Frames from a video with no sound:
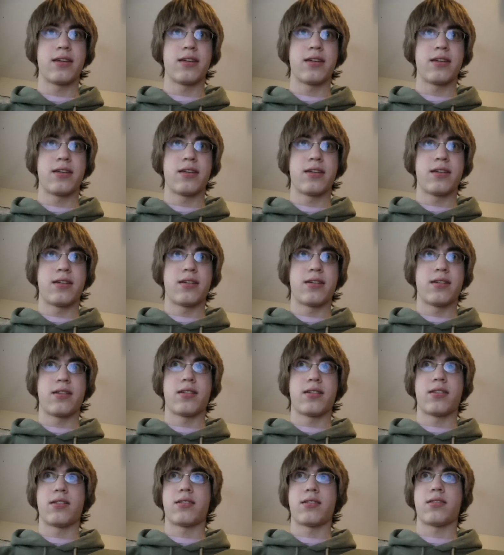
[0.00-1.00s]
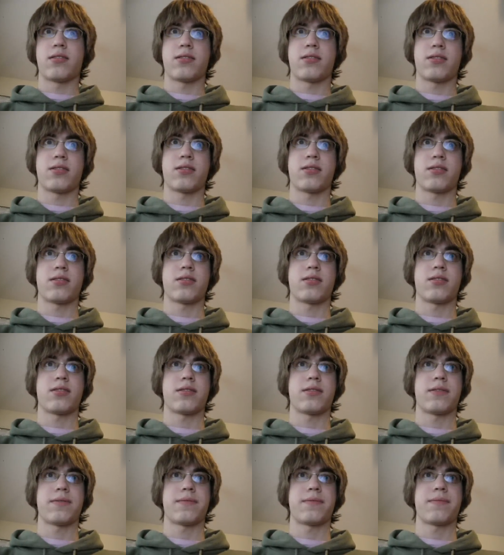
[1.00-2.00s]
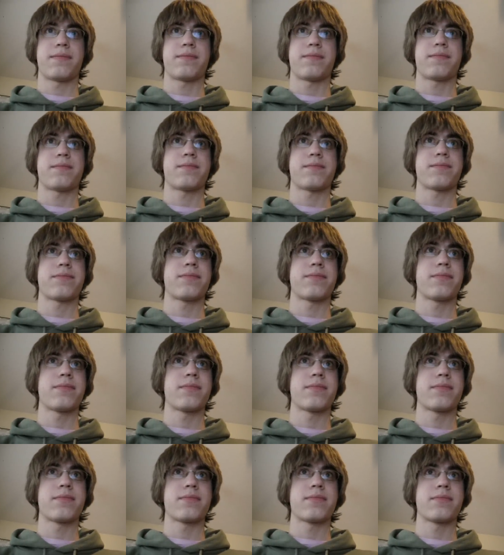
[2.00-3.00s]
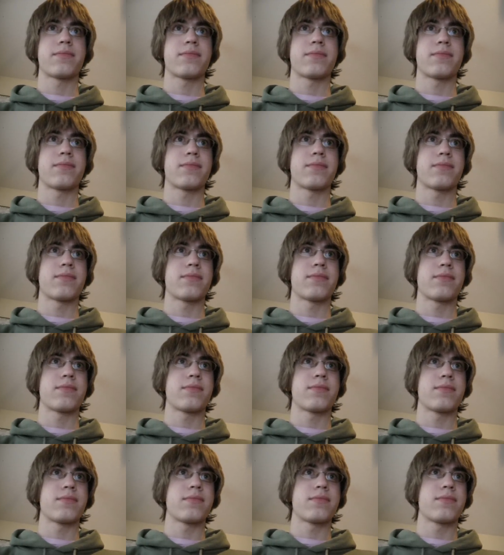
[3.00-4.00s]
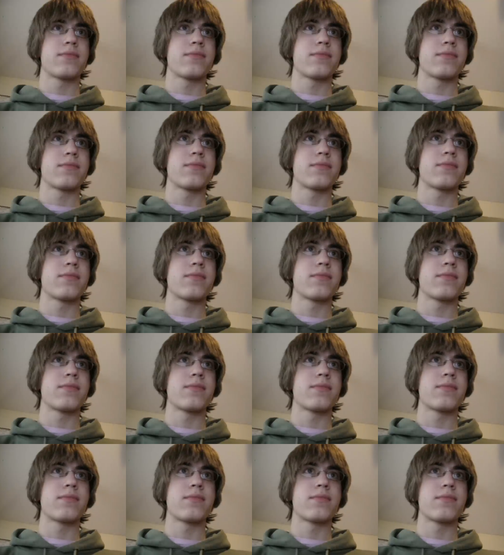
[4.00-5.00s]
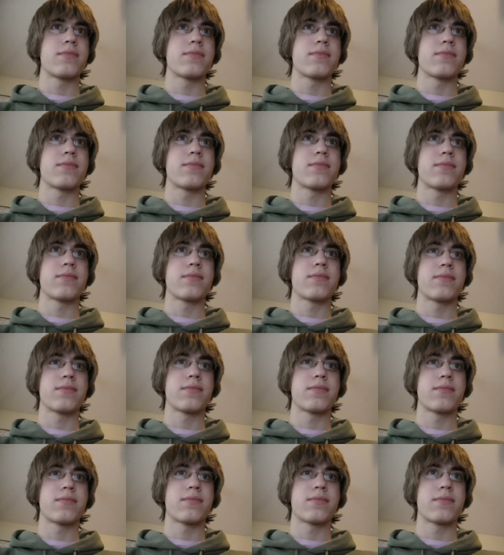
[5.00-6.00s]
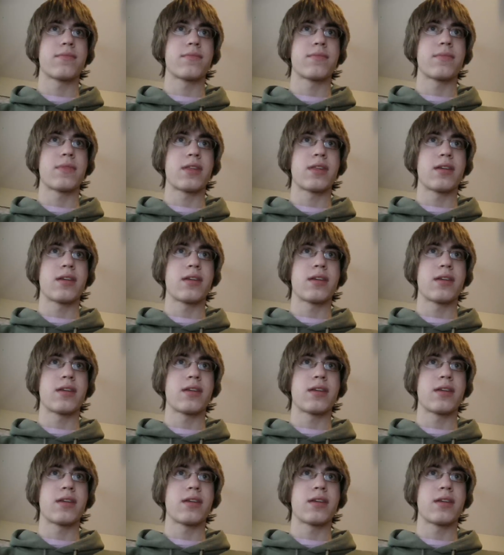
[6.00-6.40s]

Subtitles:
No one is speaking in this clip.